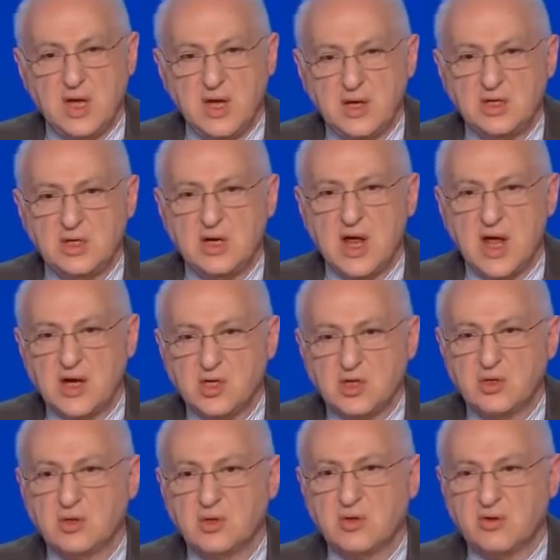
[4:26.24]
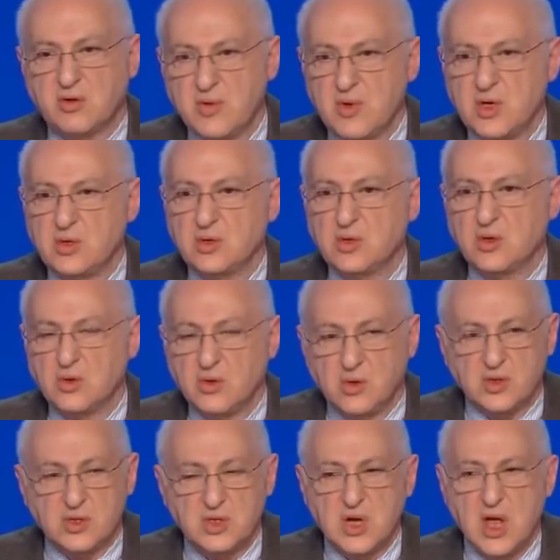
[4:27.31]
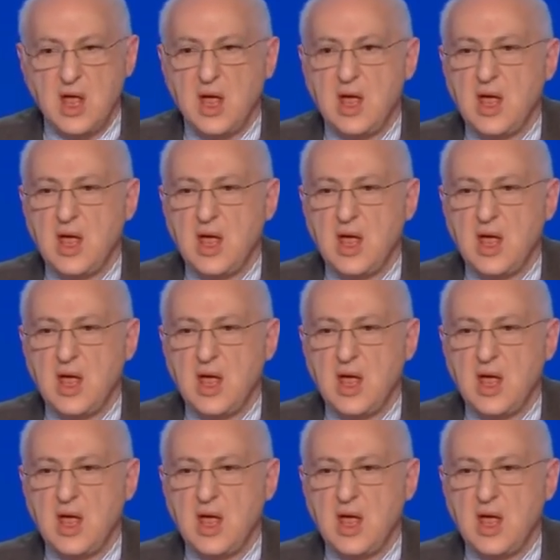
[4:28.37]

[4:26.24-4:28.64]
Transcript: the International Criminal Court.